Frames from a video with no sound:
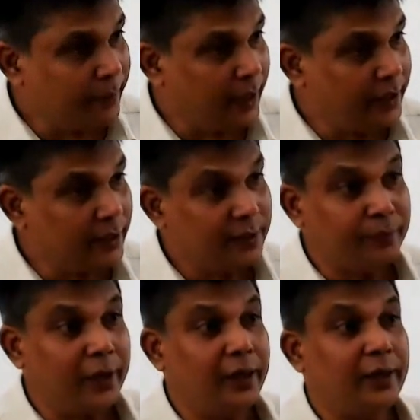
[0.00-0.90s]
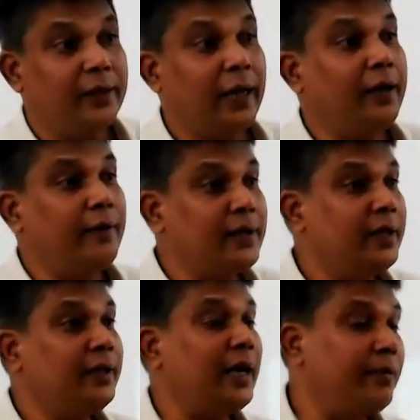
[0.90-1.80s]
villages. But
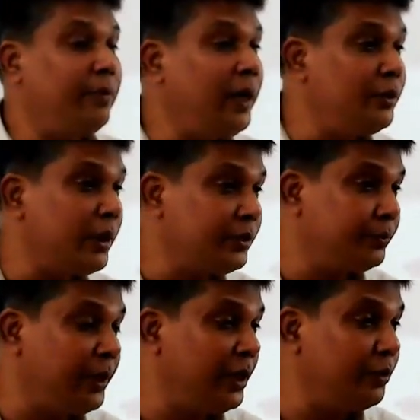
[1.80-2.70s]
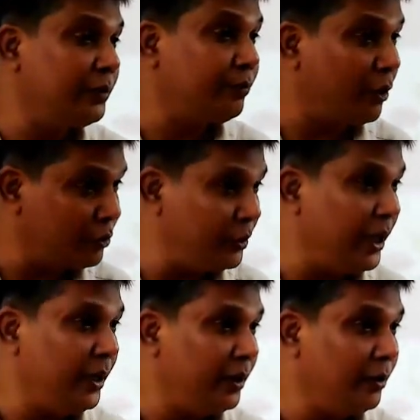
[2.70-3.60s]
that village was
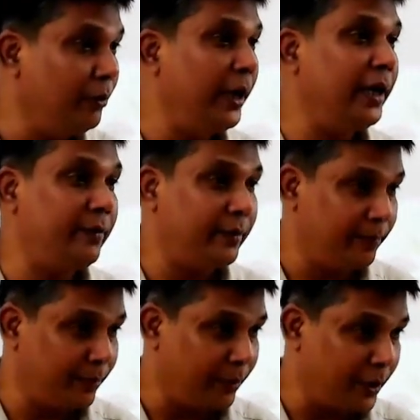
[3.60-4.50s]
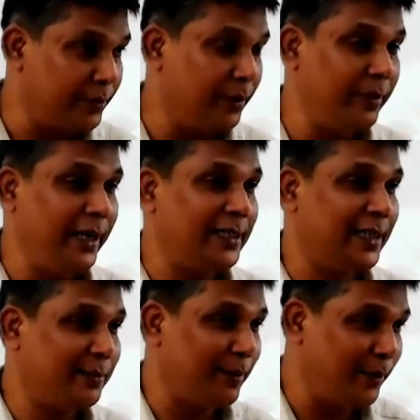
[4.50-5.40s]
fortunate to get funds from
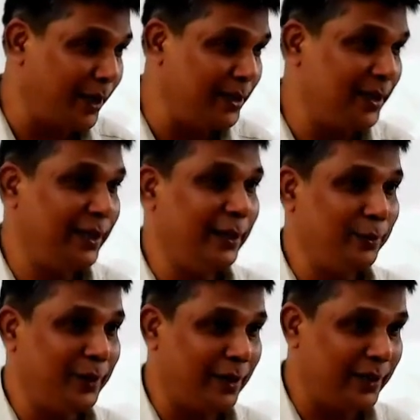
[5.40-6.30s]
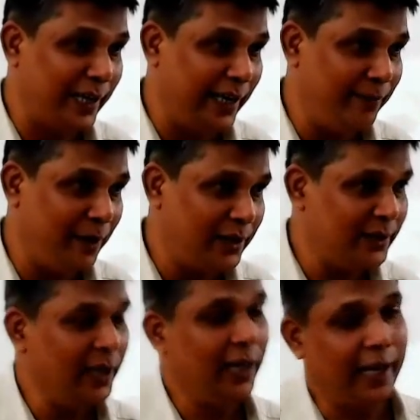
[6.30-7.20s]
DSS from concern in 2008
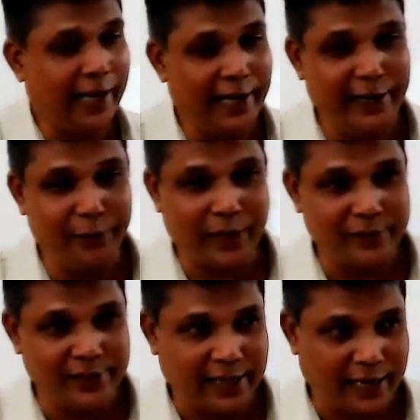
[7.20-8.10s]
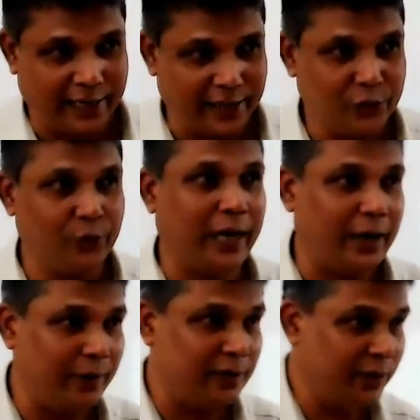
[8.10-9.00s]
floods, again in 2013. So
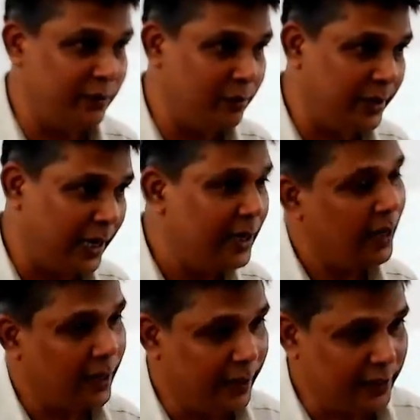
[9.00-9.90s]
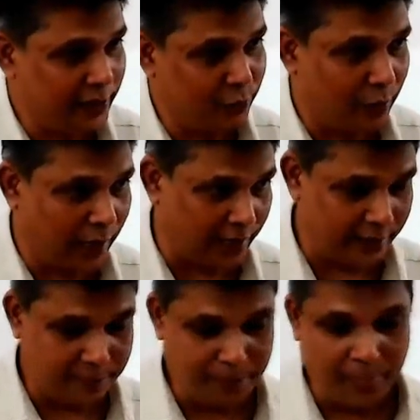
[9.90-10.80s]
that was visible that this is work.